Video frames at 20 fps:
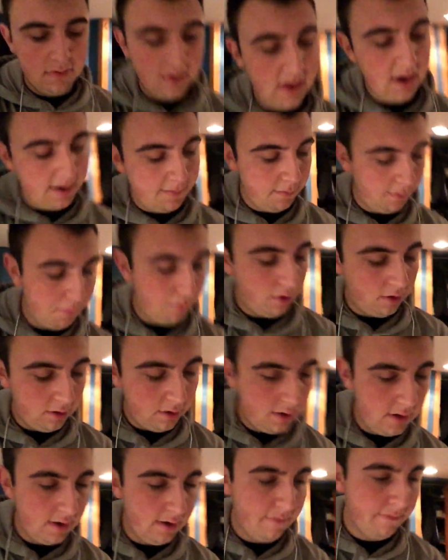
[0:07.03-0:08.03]
that I'm a
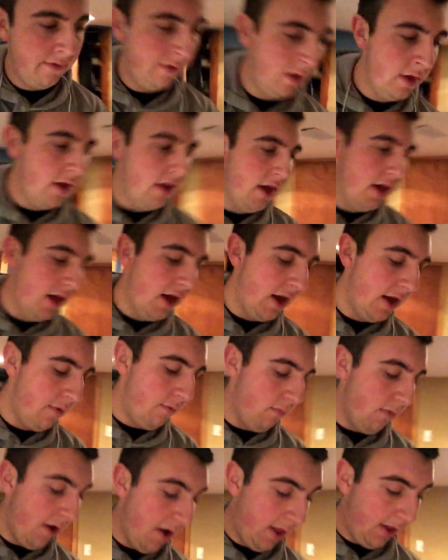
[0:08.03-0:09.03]
part of
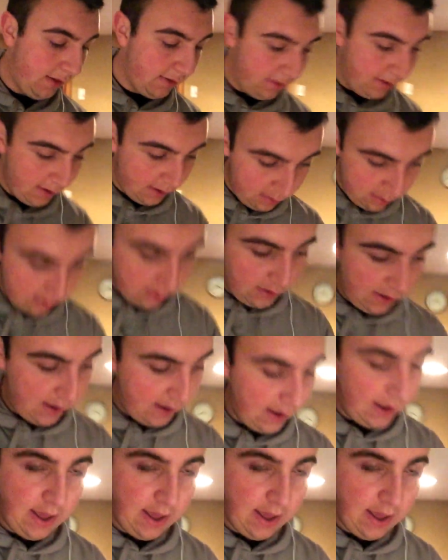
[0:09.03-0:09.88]
and running there today.